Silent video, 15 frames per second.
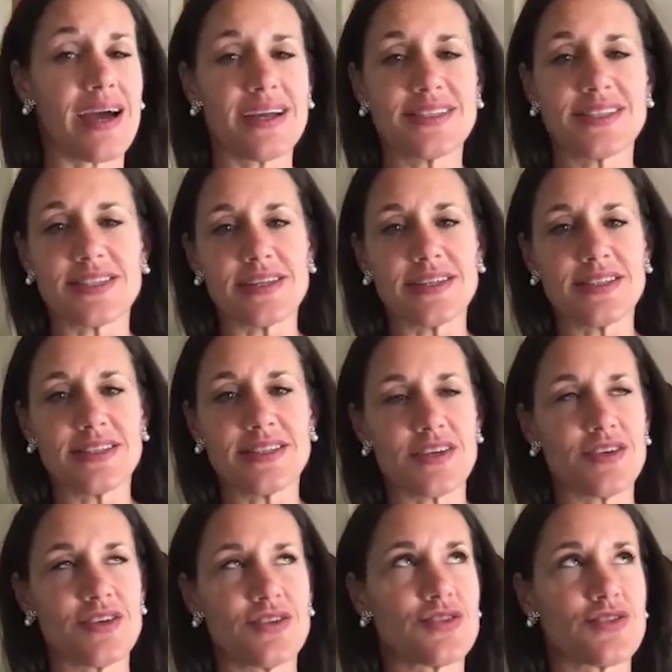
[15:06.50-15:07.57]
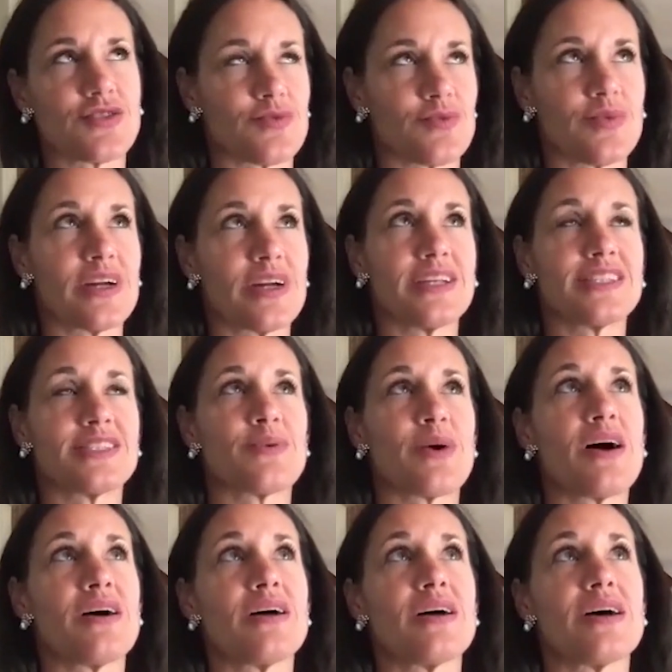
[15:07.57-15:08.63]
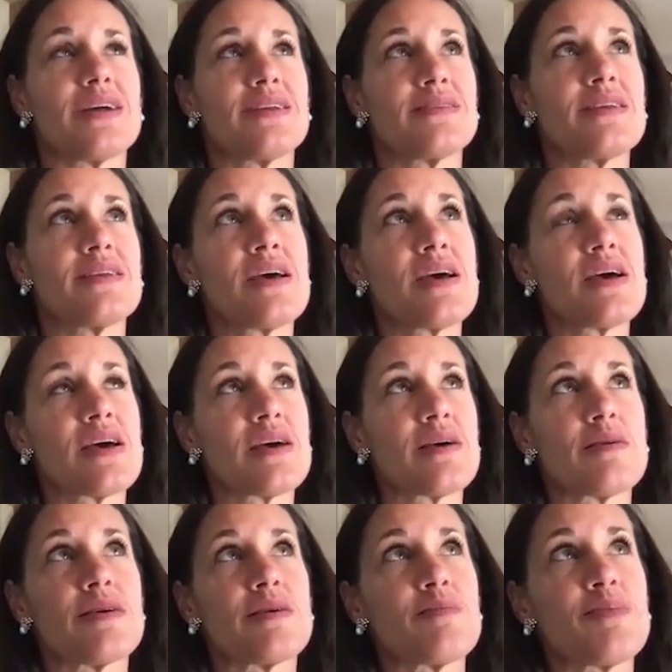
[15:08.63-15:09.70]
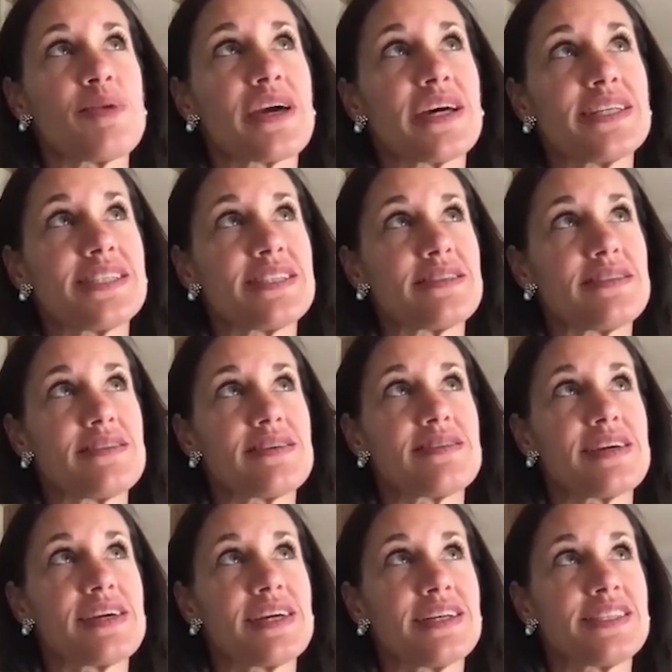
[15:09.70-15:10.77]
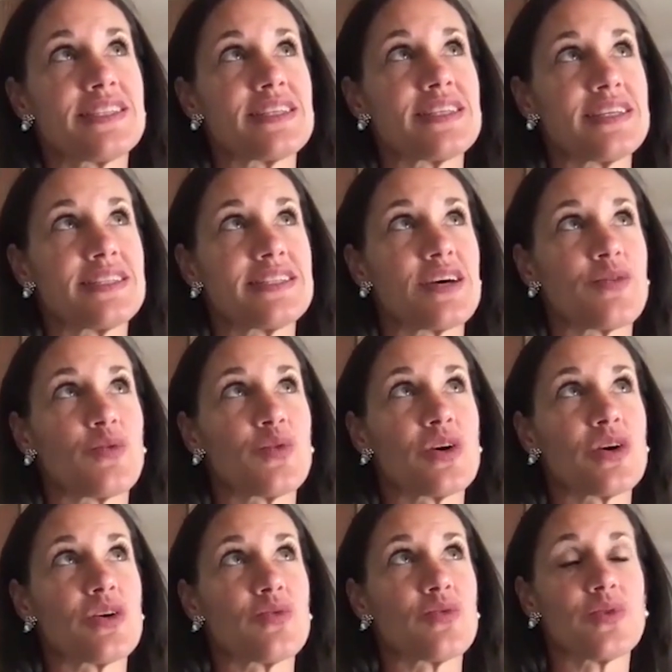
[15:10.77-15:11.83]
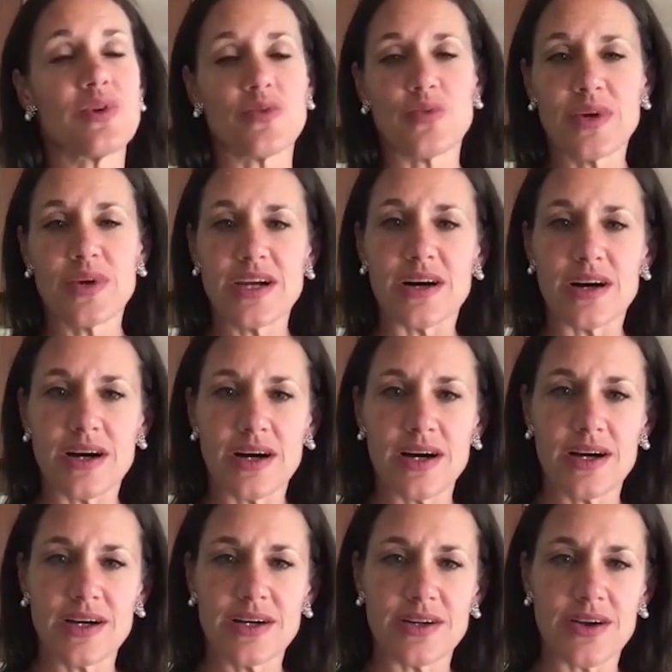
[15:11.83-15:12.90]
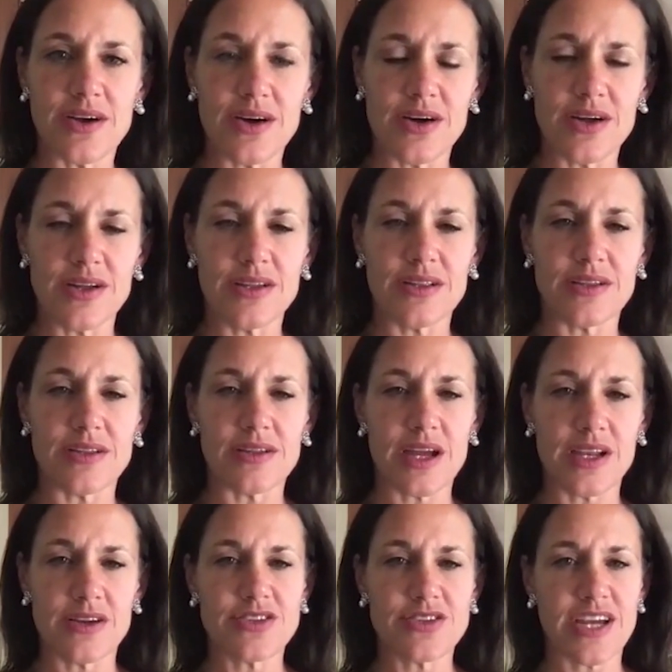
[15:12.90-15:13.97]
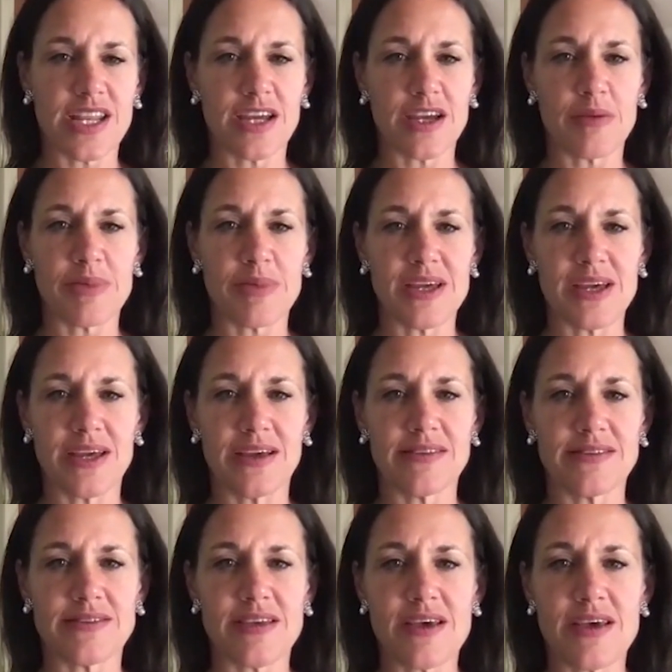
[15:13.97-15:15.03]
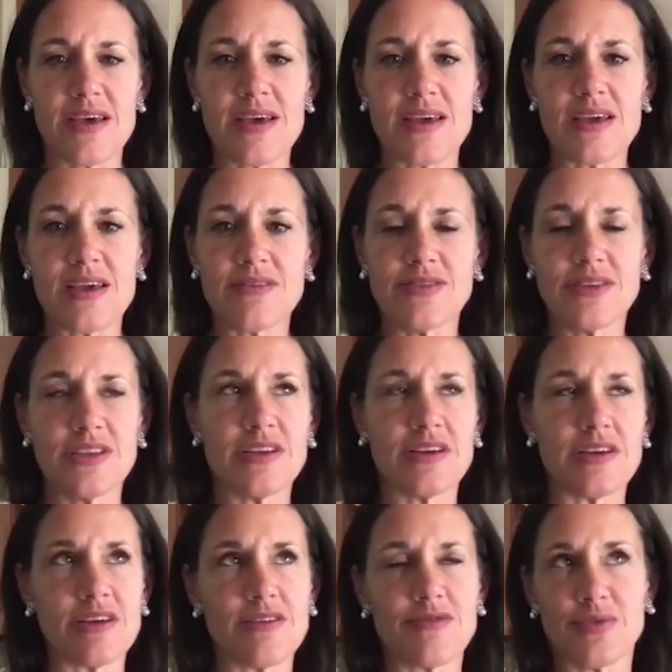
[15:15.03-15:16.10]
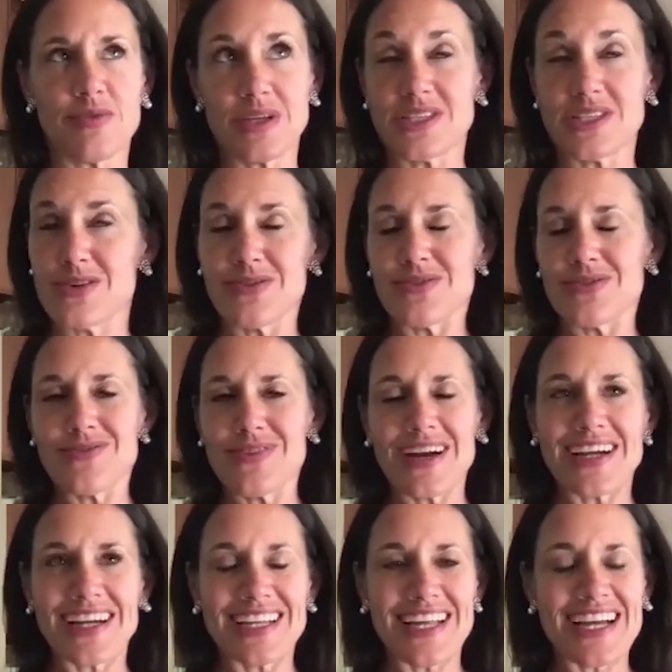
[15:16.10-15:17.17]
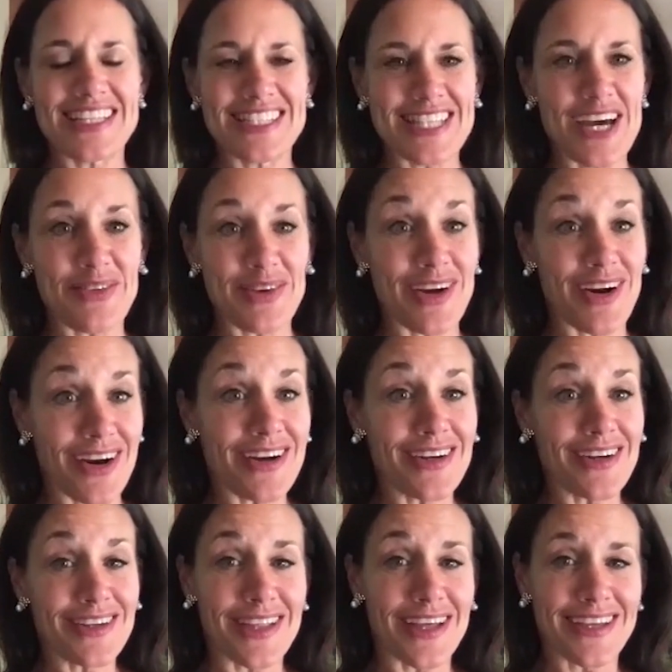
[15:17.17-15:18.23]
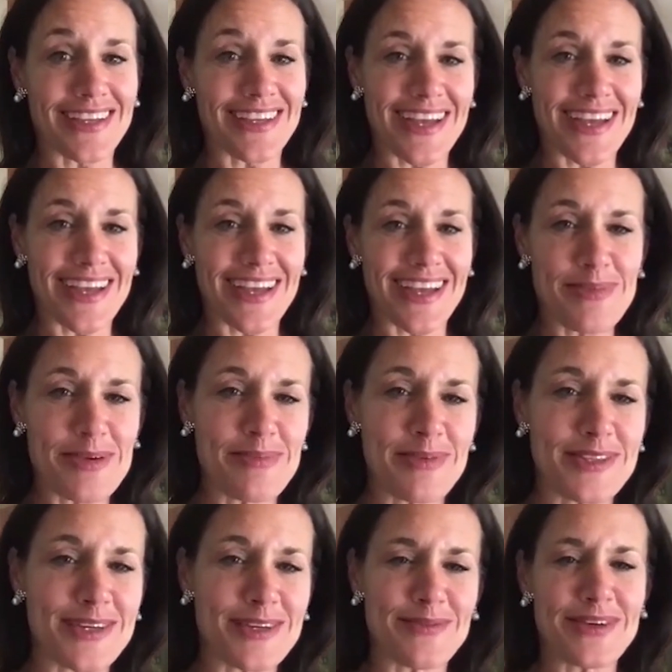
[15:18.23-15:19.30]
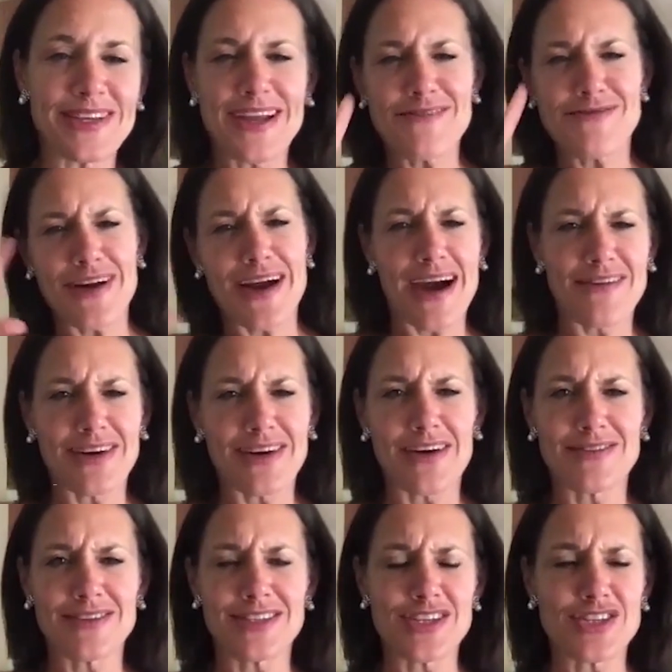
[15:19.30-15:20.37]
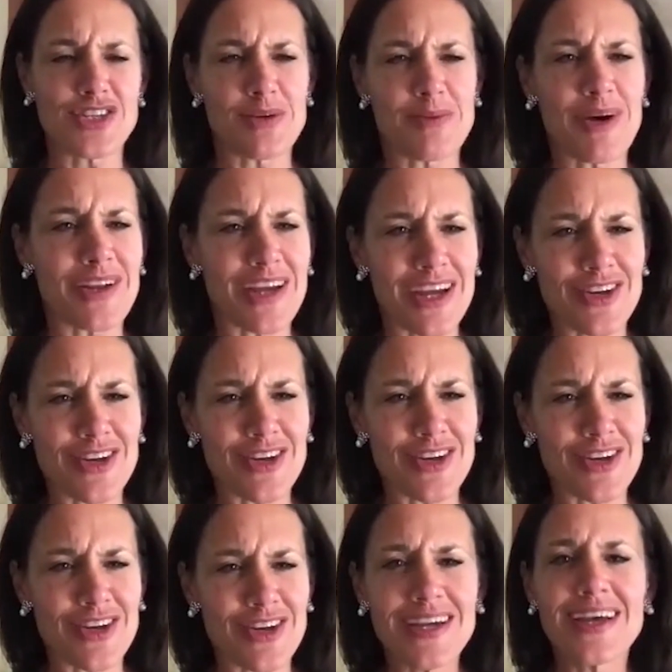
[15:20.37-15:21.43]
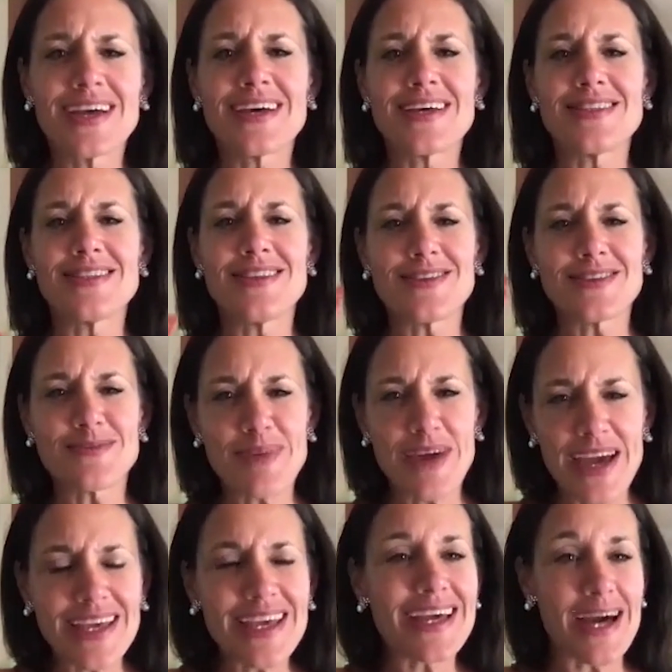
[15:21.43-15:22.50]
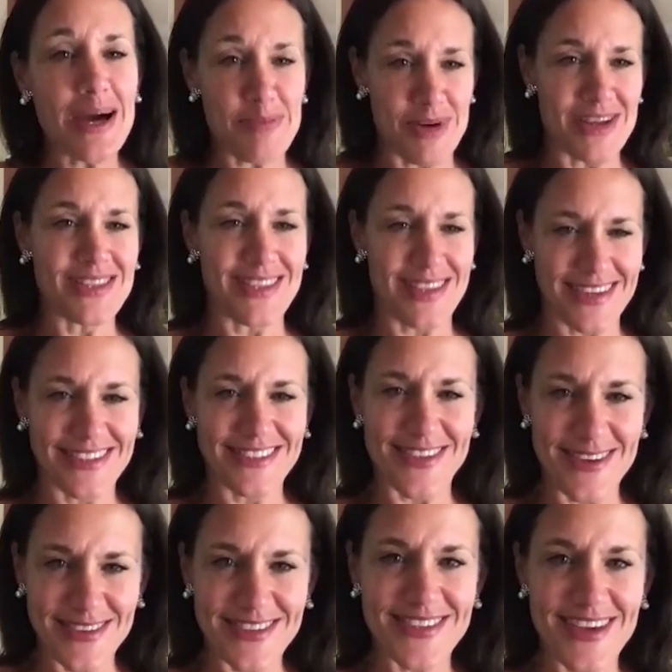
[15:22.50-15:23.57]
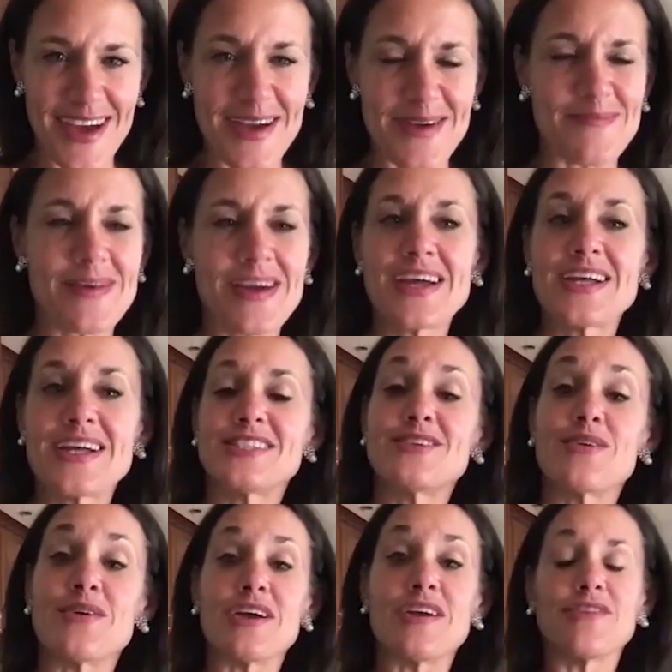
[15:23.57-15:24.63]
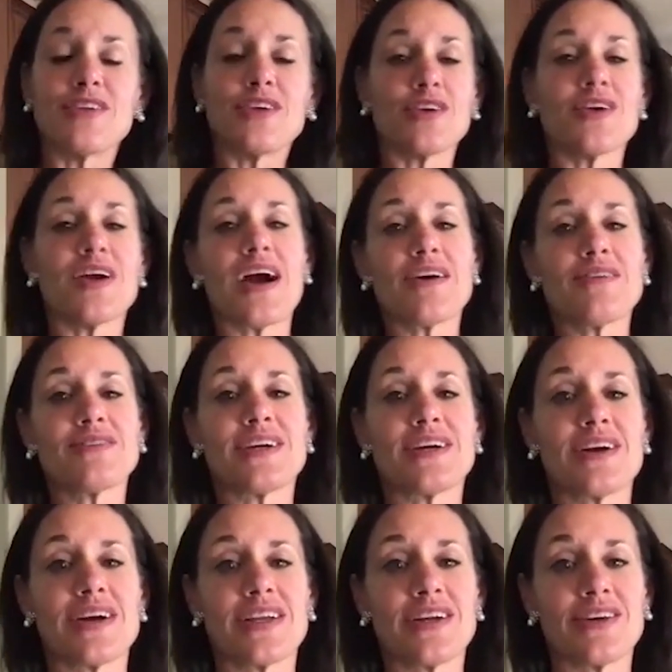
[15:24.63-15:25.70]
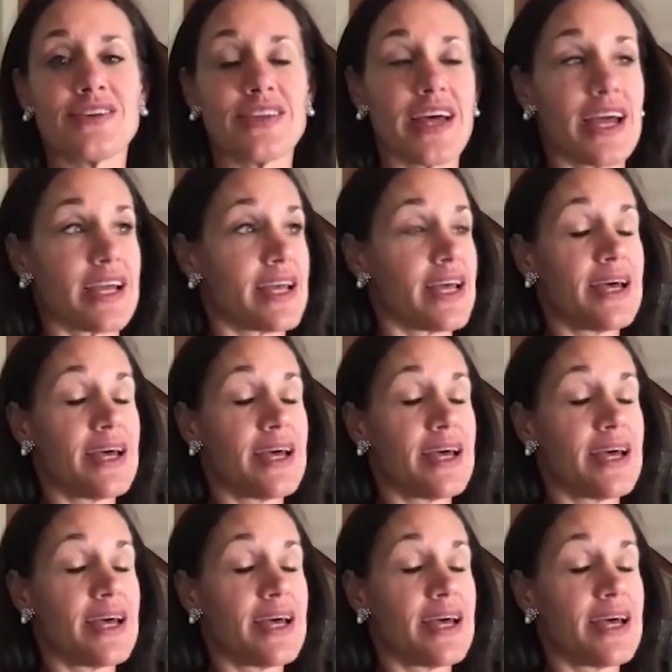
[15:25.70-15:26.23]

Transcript: it's a huge one as well. And because the thing is that we are all energetic beings, even if we don't recognize that we are. Like, I mean, people that would never have a conversation about energy, there's picking up on things all the time. So if you're out there and you're like,